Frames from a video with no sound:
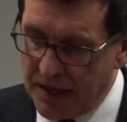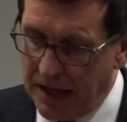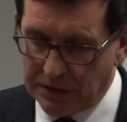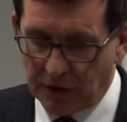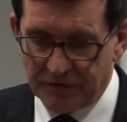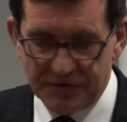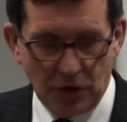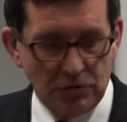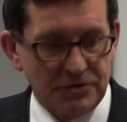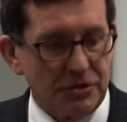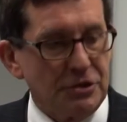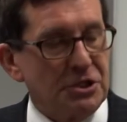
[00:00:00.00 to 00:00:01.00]
a lot of
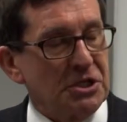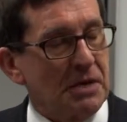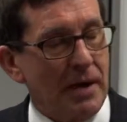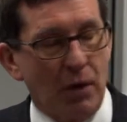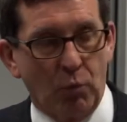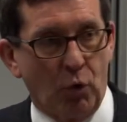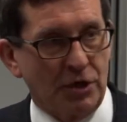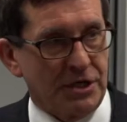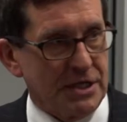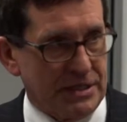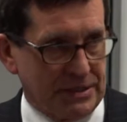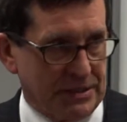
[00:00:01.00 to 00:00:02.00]
soul searching about what it
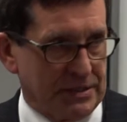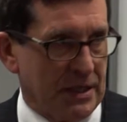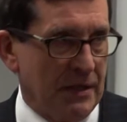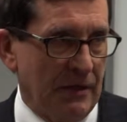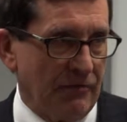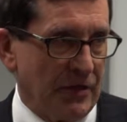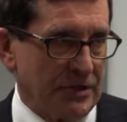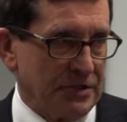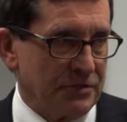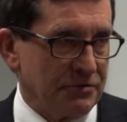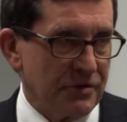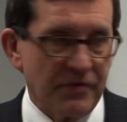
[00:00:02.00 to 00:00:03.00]
is
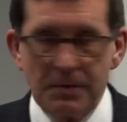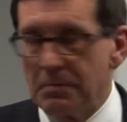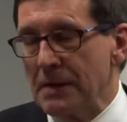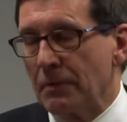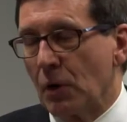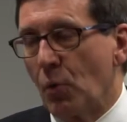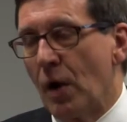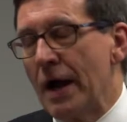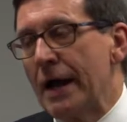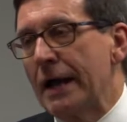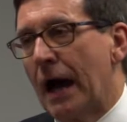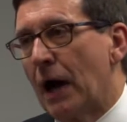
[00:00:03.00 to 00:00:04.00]
that's driven people away.